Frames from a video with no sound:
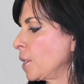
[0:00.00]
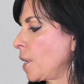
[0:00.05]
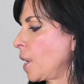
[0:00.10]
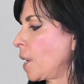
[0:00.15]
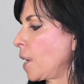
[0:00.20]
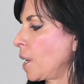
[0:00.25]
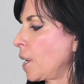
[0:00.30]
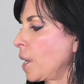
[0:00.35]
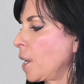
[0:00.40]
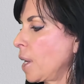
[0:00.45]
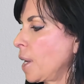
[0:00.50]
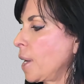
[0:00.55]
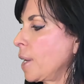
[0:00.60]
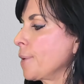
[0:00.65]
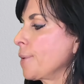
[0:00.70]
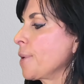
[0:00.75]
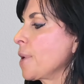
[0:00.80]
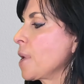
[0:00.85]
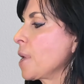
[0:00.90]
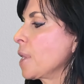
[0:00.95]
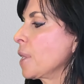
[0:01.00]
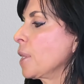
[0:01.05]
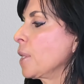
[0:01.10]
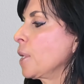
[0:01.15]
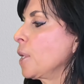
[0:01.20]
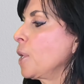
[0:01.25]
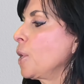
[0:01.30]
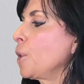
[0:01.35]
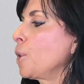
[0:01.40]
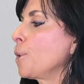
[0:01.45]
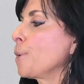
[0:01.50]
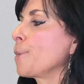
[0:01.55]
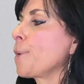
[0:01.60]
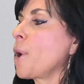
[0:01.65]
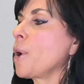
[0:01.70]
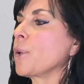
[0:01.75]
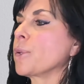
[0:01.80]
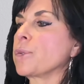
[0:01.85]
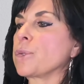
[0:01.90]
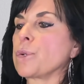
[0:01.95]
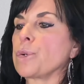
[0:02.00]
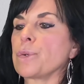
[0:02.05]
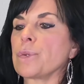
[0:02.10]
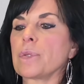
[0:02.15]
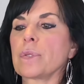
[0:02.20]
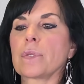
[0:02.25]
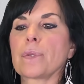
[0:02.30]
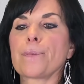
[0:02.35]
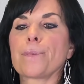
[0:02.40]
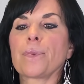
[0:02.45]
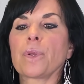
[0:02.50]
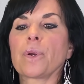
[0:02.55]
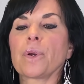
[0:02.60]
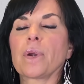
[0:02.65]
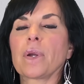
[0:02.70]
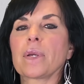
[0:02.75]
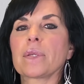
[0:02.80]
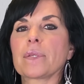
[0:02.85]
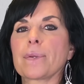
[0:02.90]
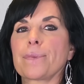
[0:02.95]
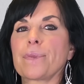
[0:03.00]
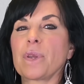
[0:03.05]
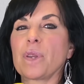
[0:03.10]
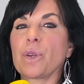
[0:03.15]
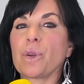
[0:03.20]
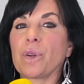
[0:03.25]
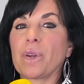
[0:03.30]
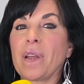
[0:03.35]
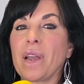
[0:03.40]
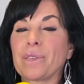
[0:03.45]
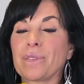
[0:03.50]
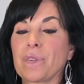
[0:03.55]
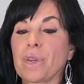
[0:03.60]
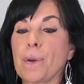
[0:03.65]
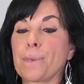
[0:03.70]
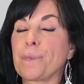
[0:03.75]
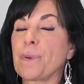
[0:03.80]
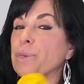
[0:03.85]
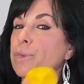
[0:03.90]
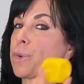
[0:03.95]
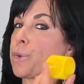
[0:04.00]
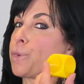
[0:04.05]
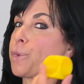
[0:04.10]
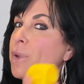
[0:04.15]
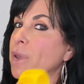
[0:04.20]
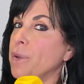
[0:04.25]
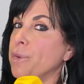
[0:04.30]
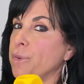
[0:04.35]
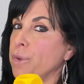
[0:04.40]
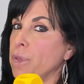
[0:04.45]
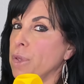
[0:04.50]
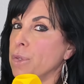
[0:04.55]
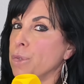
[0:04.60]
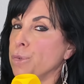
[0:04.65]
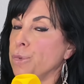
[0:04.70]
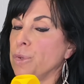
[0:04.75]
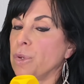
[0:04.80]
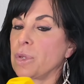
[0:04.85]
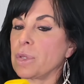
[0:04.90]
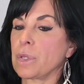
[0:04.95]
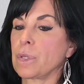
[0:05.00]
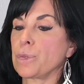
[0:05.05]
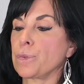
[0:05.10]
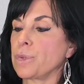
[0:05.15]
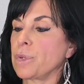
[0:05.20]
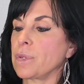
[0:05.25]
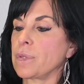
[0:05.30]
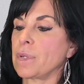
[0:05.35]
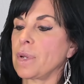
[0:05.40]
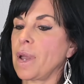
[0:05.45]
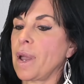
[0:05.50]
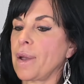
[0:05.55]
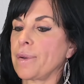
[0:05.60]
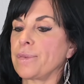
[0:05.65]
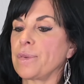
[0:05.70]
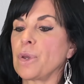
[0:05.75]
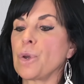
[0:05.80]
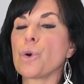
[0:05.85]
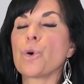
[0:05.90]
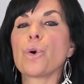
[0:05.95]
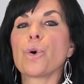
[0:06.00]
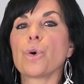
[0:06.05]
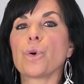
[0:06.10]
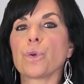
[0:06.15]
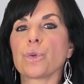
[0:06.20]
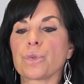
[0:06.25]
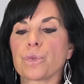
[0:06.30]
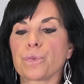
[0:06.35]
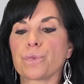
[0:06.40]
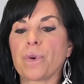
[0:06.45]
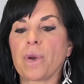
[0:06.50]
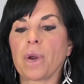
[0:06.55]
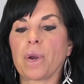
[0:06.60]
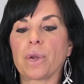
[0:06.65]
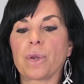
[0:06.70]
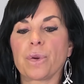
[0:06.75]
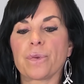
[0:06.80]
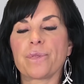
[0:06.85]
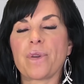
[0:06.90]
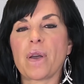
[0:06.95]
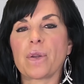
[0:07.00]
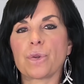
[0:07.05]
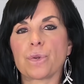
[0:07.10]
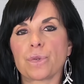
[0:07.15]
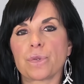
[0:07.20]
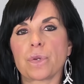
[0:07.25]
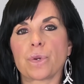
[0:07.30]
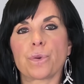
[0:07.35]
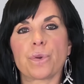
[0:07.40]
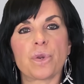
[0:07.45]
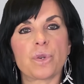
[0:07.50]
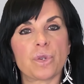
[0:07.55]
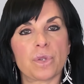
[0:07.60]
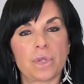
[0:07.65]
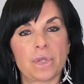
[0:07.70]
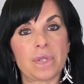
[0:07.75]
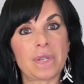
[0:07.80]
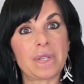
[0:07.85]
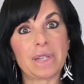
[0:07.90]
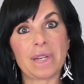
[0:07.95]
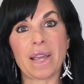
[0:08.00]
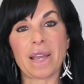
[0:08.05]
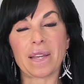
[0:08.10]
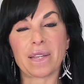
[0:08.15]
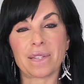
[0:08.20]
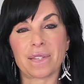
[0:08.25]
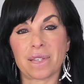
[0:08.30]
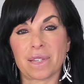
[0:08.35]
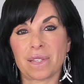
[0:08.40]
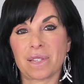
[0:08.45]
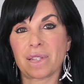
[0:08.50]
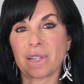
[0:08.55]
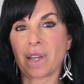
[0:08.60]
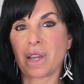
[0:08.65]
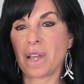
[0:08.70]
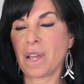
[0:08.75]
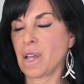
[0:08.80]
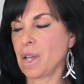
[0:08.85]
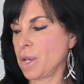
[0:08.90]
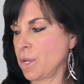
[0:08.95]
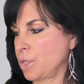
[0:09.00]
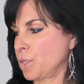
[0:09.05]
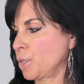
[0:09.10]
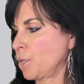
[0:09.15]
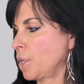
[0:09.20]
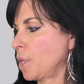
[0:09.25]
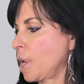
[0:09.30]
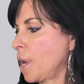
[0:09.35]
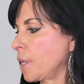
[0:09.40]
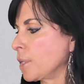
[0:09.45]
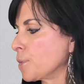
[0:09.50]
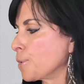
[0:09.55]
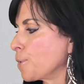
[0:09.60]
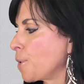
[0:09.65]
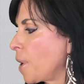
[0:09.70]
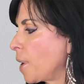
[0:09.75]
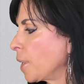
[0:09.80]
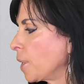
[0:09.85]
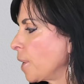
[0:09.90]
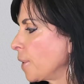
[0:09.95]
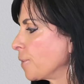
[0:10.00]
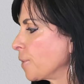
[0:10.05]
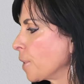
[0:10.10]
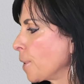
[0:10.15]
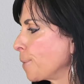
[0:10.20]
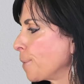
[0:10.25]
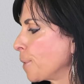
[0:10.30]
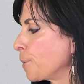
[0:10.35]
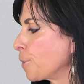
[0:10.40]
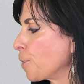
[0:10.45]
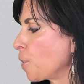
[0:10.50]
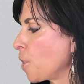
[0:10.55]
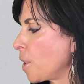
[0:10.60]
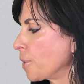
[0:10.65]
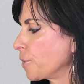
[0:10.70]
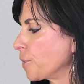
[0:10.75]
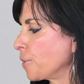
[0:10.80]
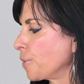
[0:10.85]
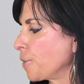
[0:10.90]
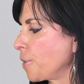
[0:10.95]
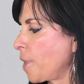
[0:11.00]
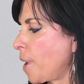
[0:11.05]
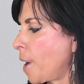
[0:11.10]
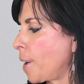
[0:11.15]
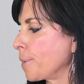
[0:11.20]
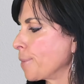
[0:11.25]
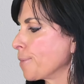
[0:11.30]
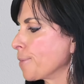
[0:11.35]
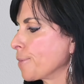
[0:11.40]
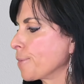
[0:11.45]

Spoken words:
The cube also is similar, except that you're going to have to come every week for this one, because this one doesn't have any holes where your vaginal secretions can exit. So that's why you have to come in more often for that.